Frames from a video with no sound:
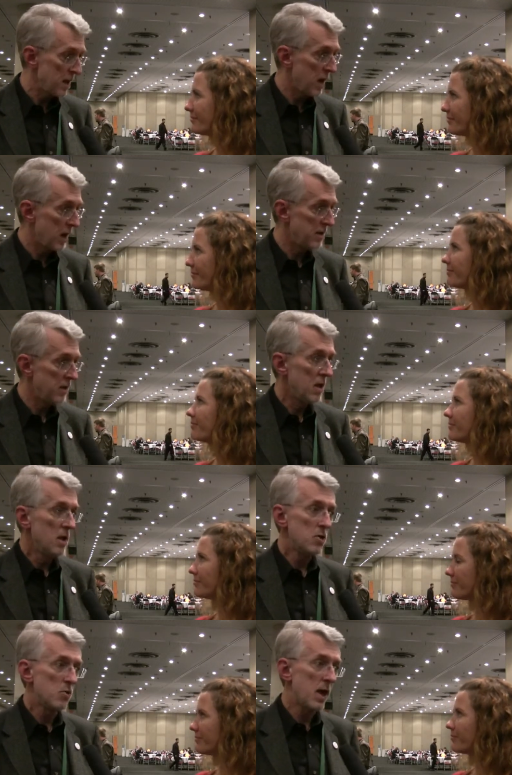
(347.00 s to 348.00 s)
Speaker 1: behind.
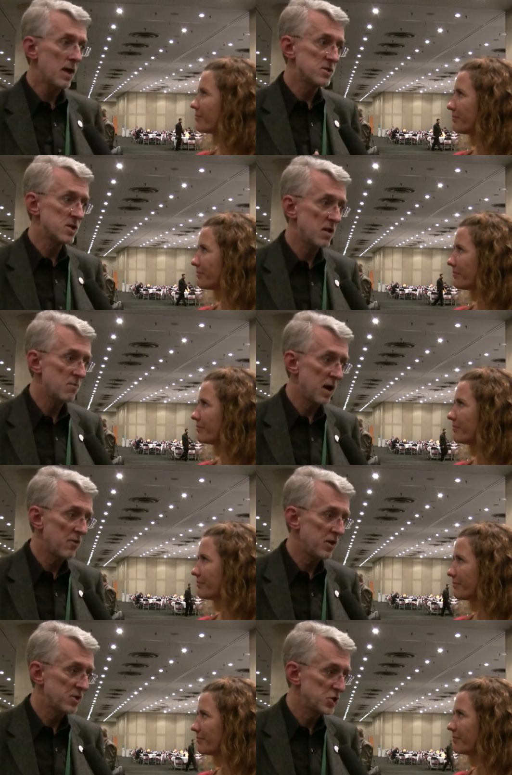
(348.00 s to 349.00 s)
You can't stand behind
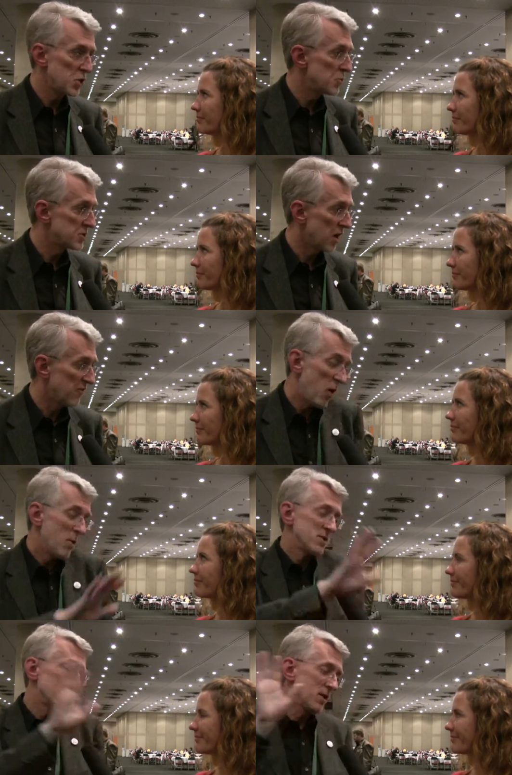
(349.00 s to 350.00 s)
the excuse of, oh,
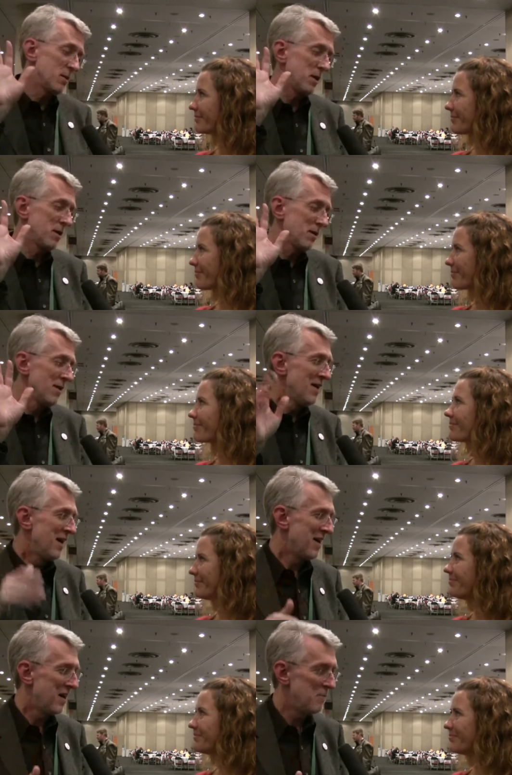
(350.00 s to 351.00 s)
it's only a beta.
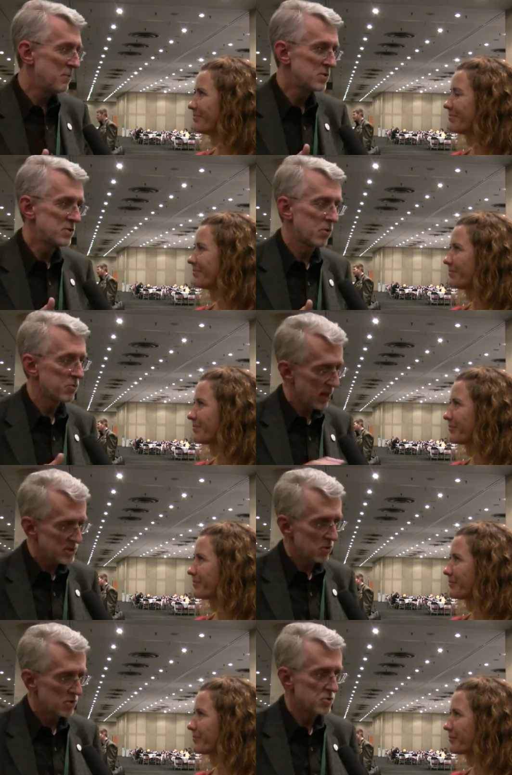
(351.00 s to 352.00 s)
Mm-hmm. Um, so that's
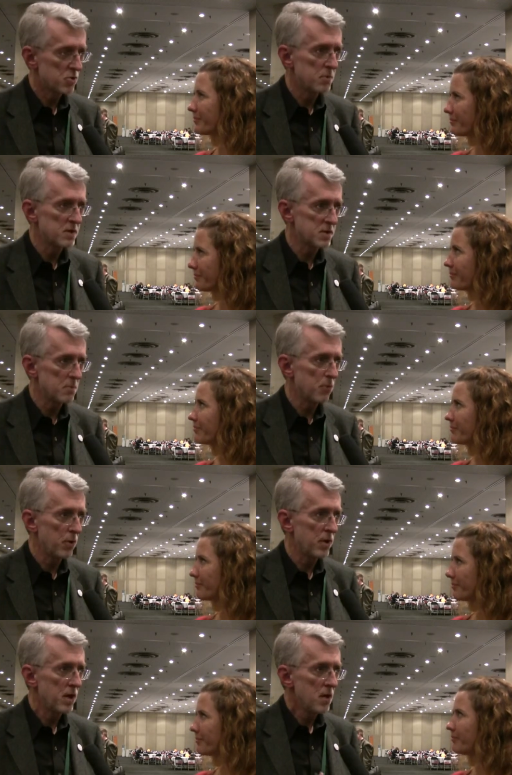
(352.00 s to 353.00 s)
all true, but at some
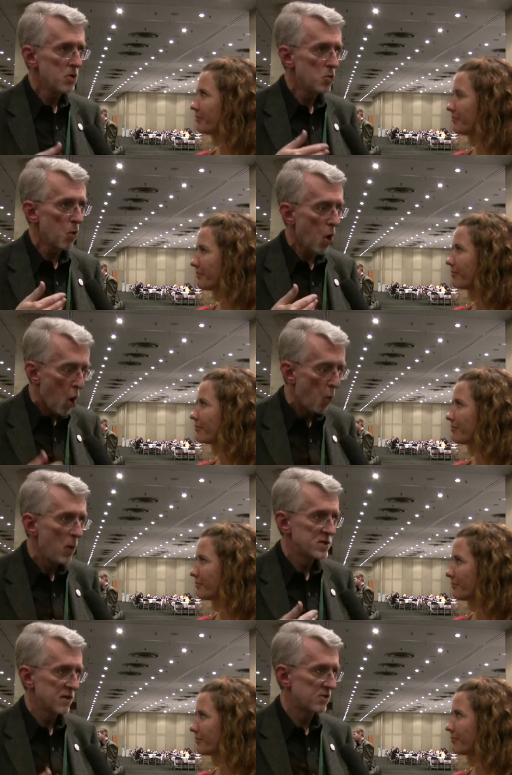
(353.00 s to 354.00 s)
point, you
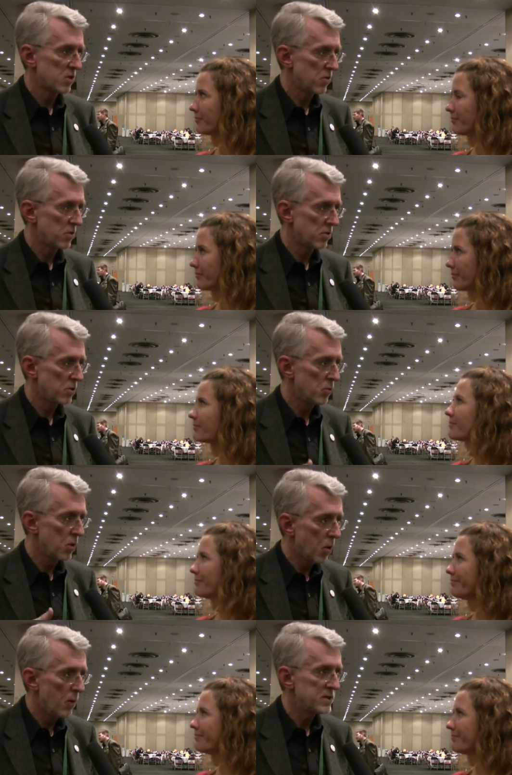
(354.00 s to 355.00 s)
always have to learn. You
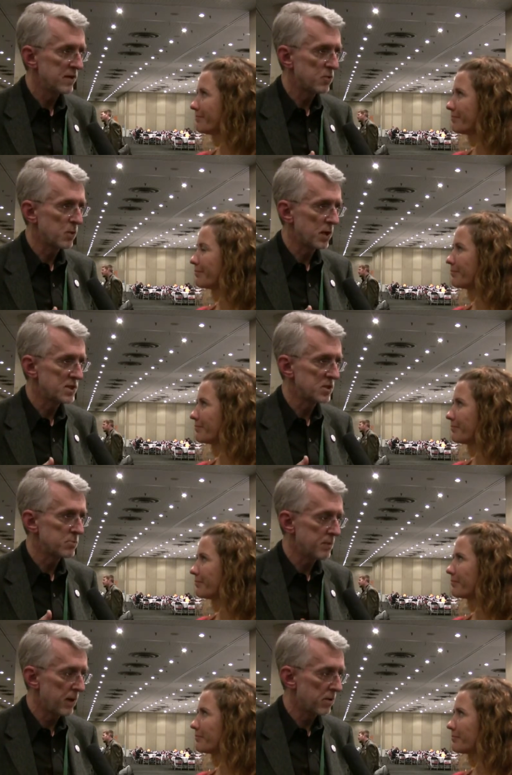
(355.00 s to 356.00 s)
always have to realize it could be
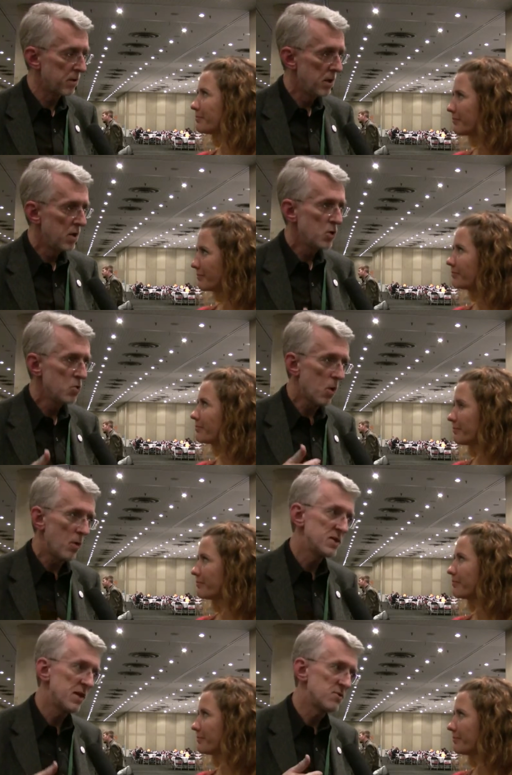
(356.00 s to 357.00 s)
better. You
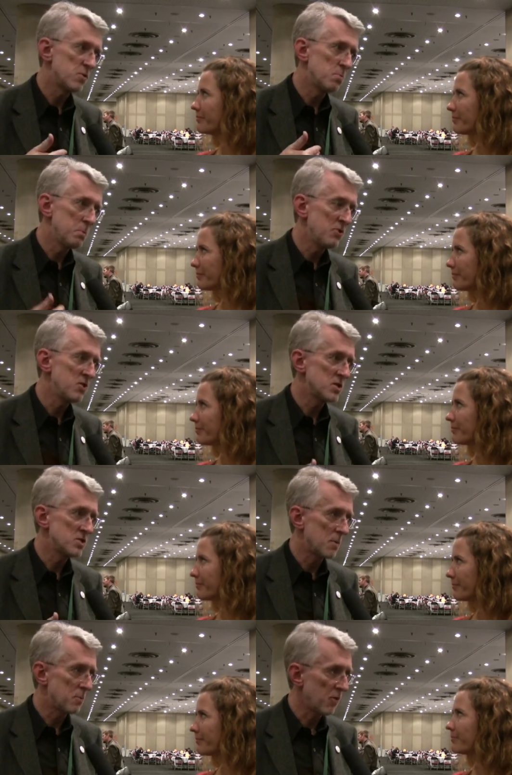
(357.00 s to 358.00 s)
always have to admit that it's
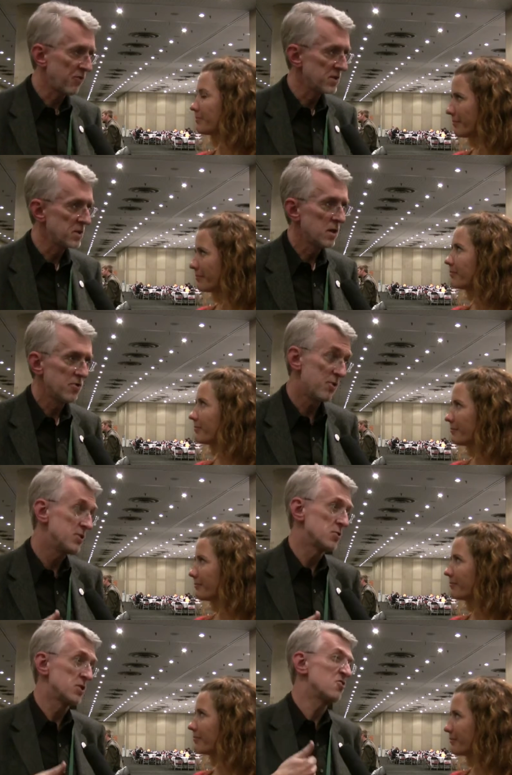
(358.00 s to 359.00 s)
not perfect. There is
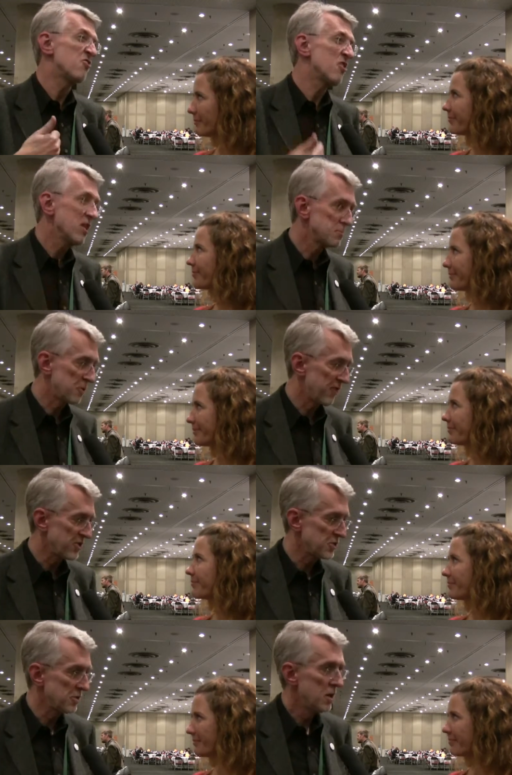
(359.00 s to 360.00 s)
no such thing as
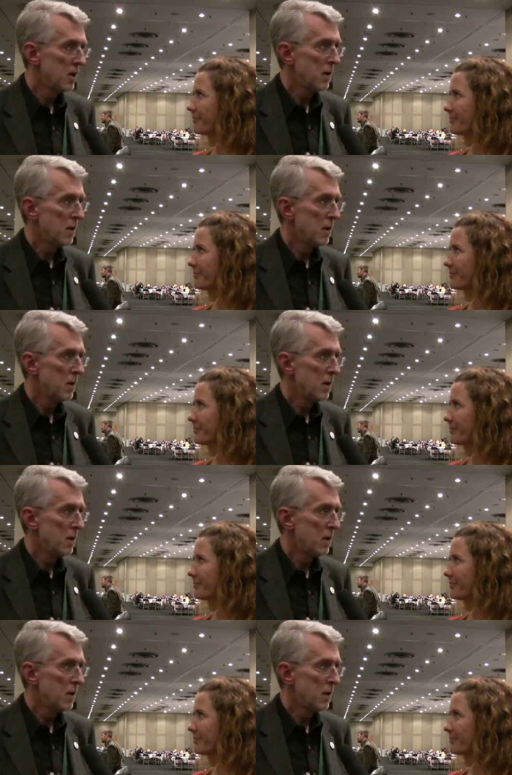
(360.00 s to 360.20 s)
perfection,